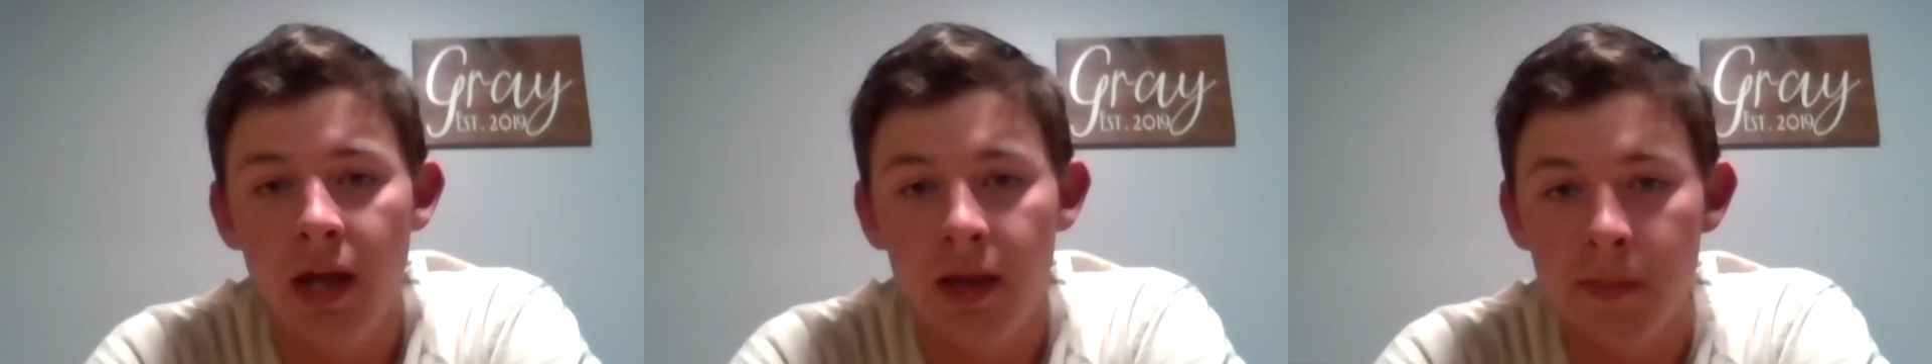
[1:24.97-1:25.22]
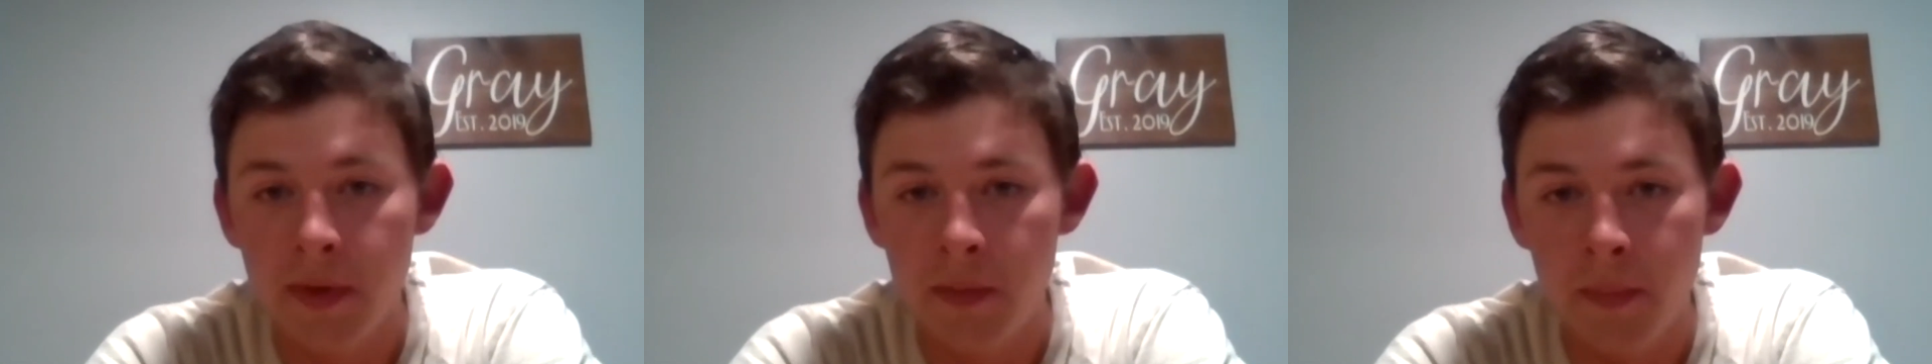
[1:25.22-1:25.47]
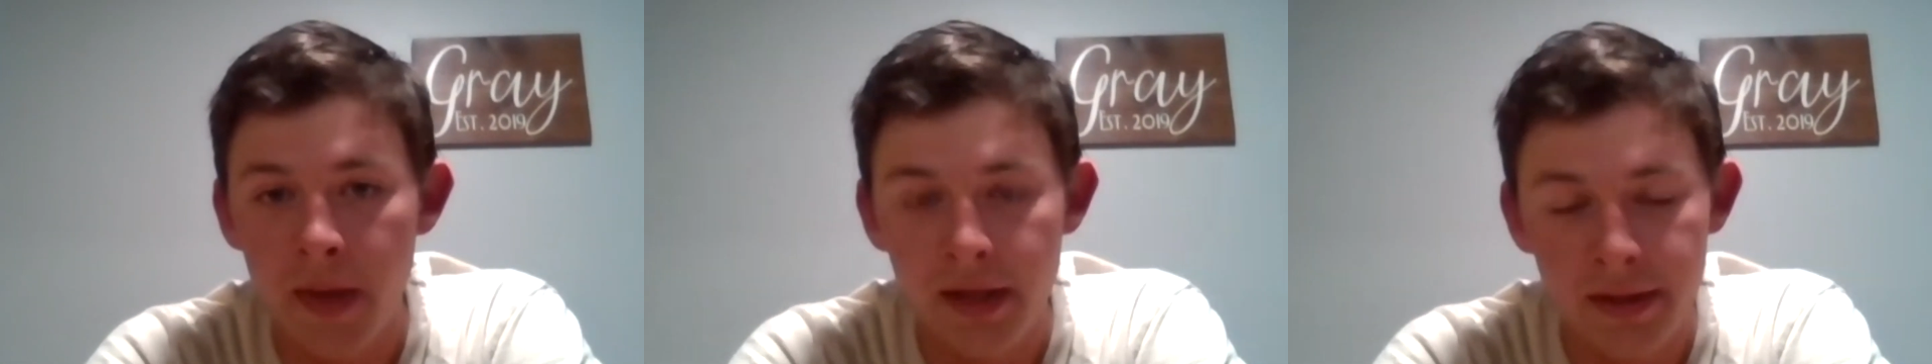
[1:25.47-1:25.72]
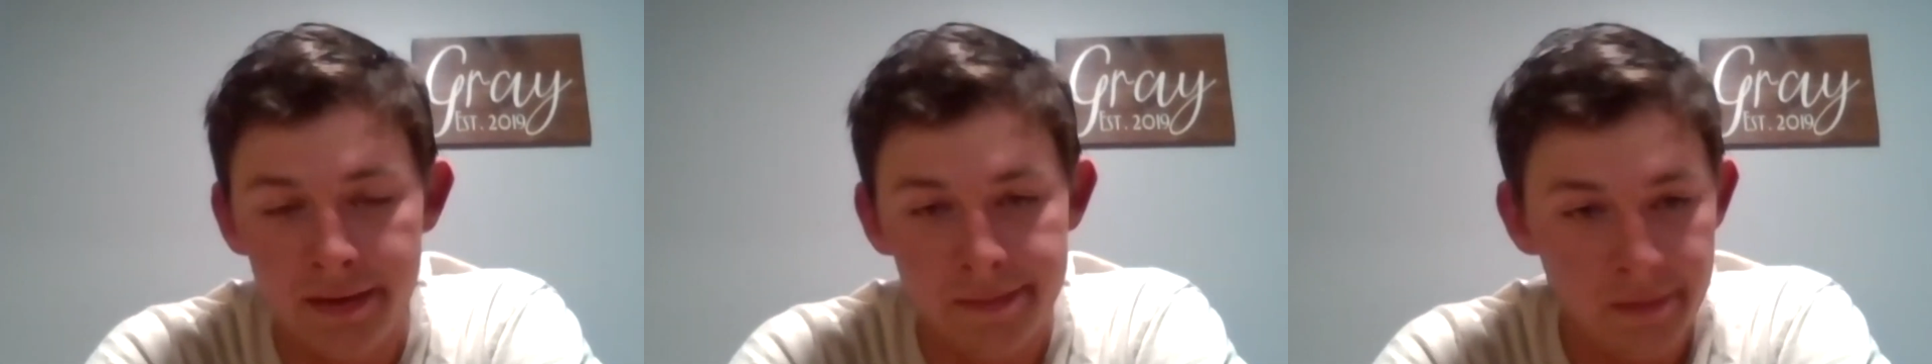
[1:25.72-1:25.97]
and been
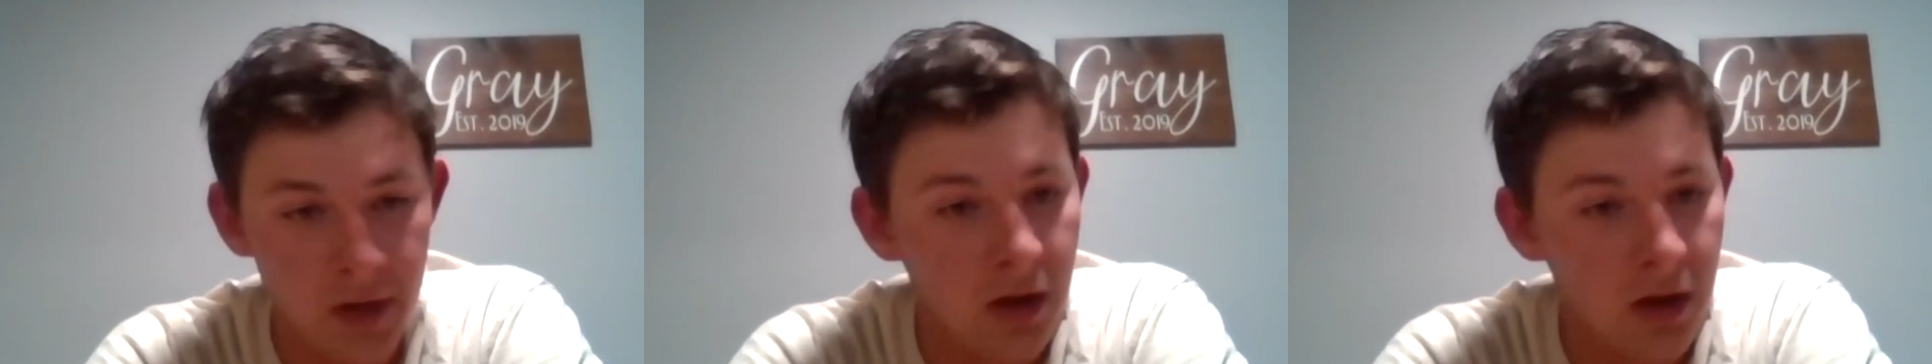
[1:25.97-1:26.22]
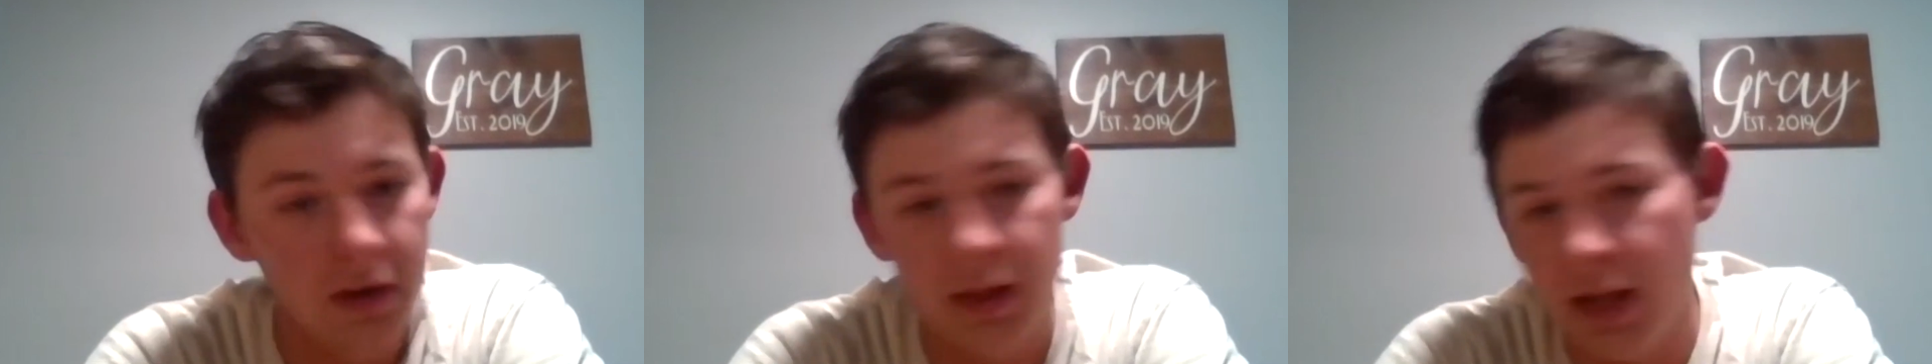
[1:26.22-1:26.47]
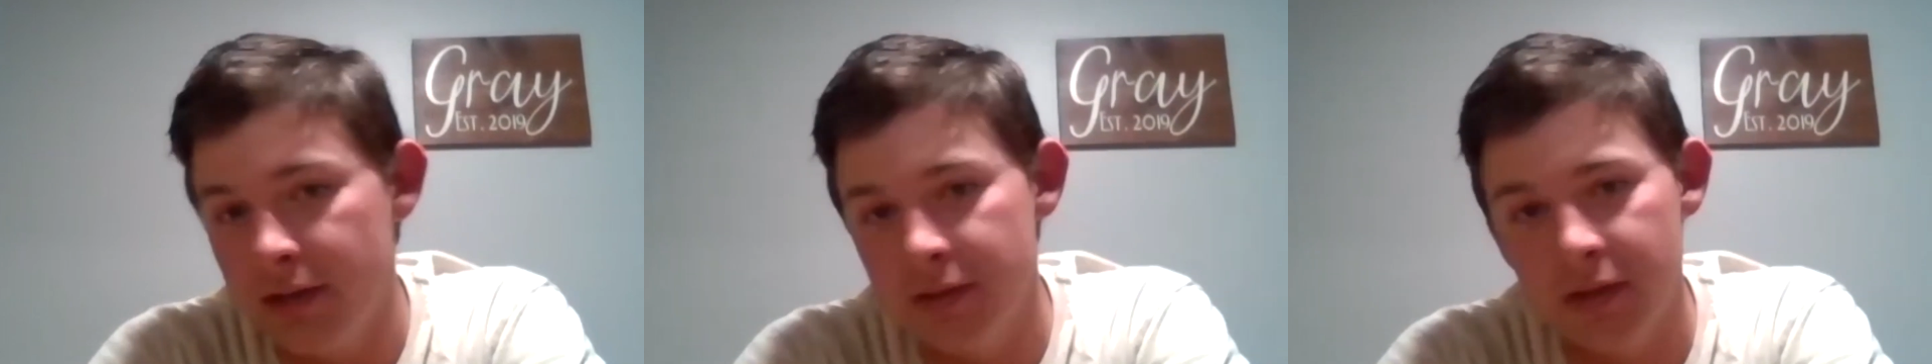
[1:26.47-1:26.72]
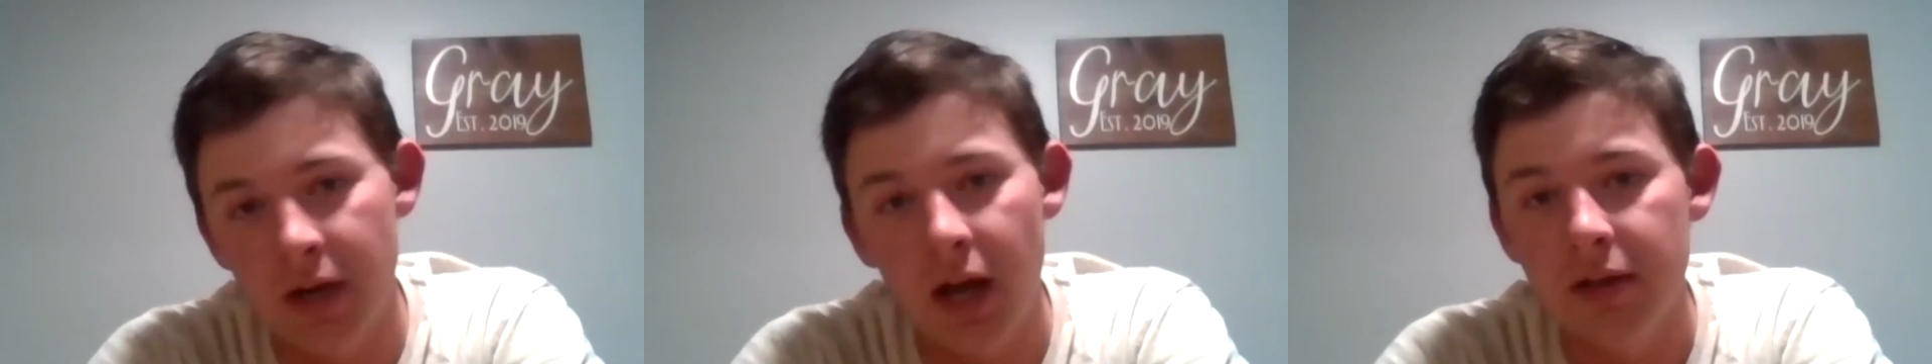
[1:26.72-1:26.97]
making
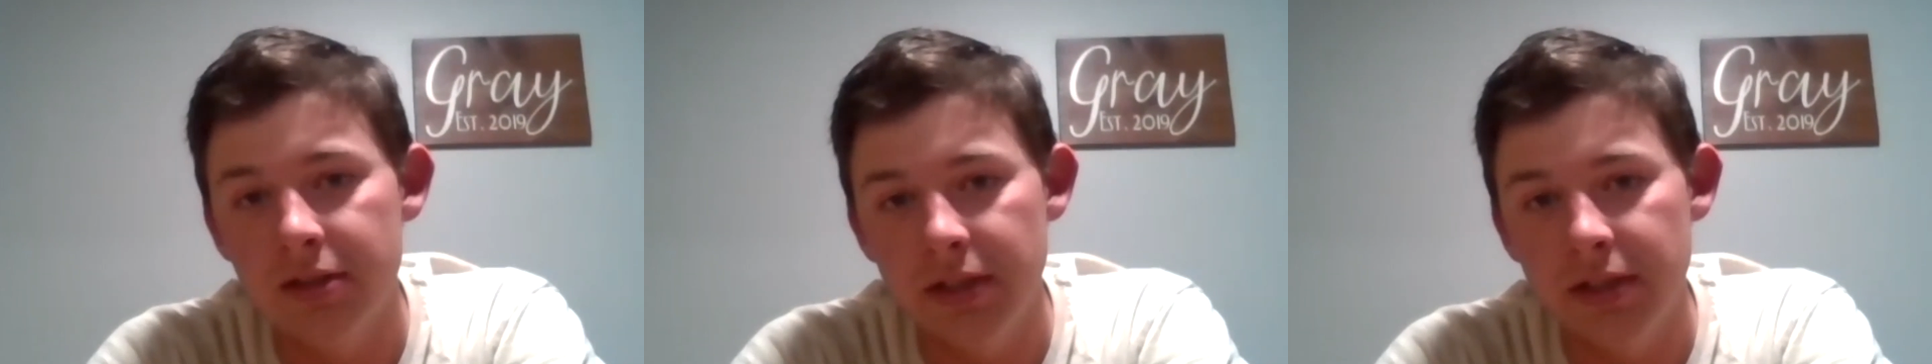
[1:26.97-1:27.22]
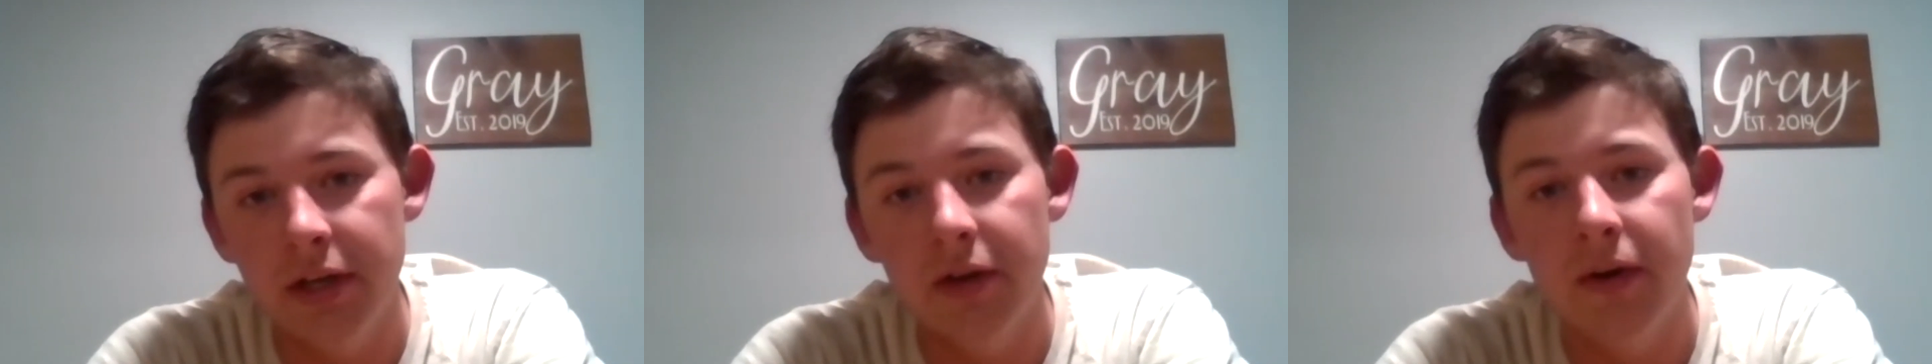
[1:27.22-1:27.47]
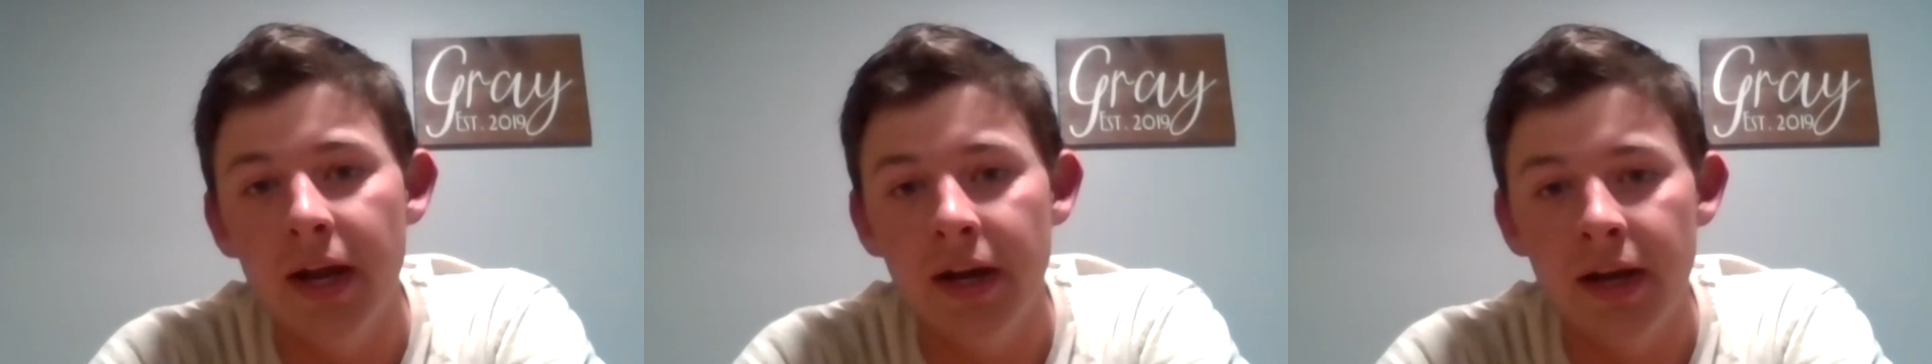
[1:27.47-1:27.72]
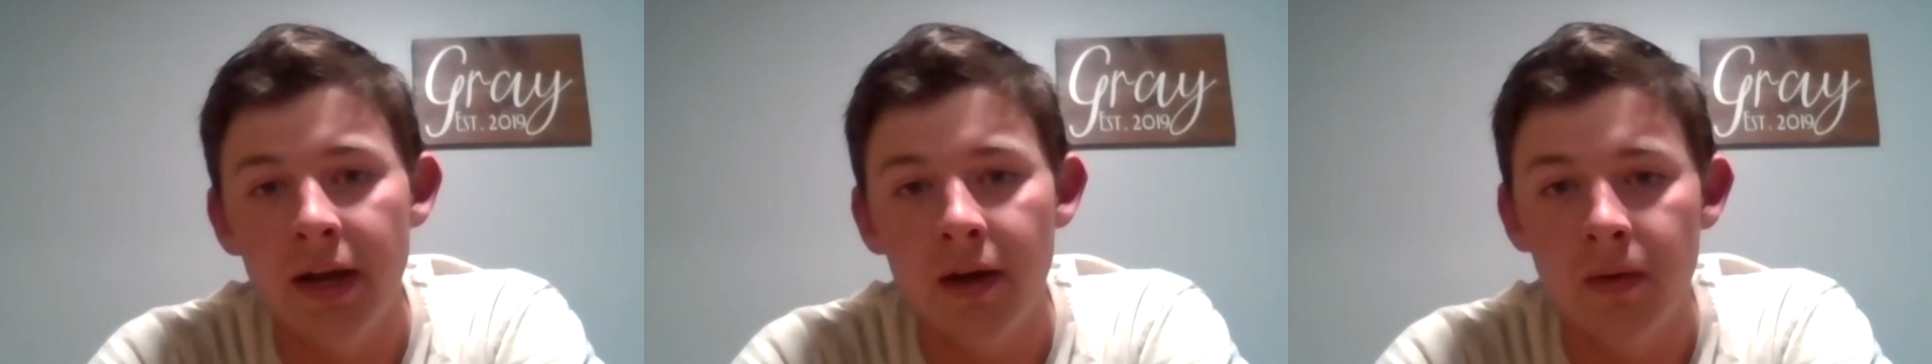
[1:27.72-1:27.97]
$100,000 a year
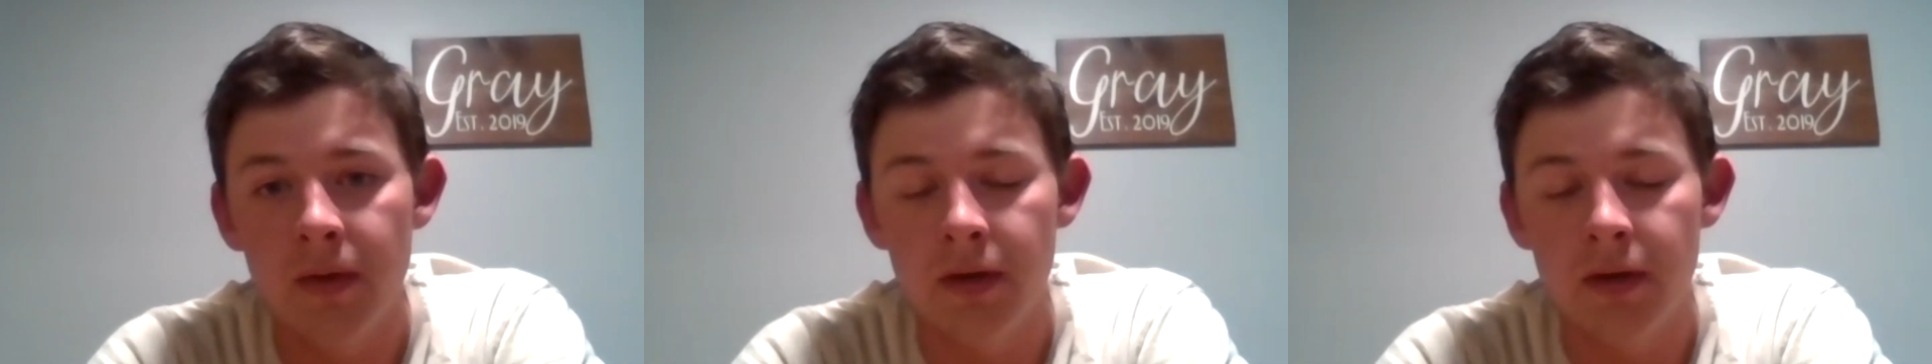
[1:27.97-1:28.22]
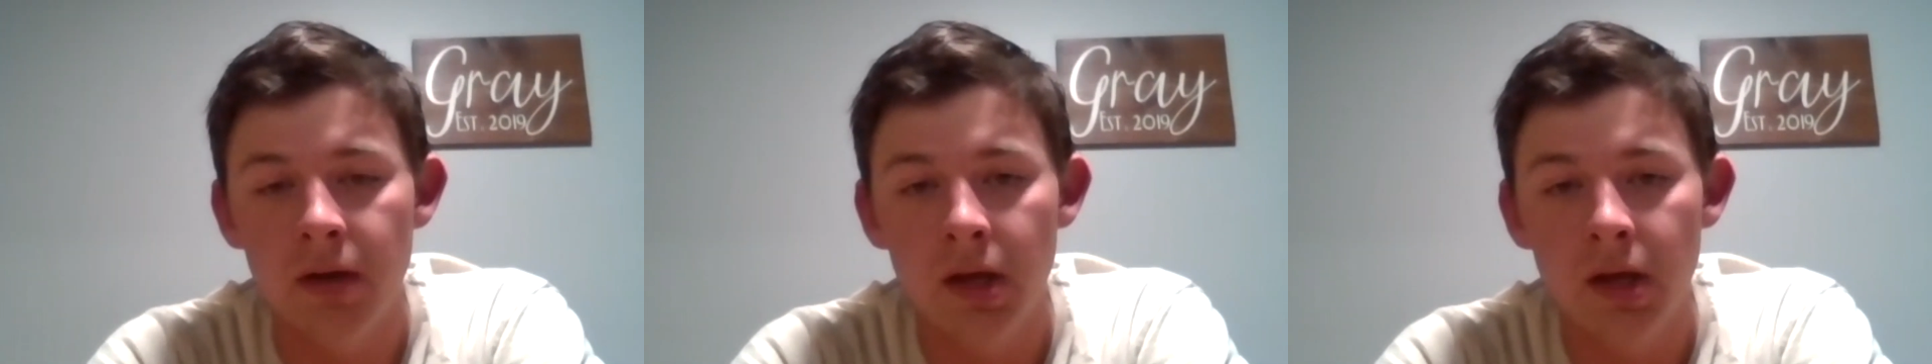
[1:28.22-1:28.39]
right now and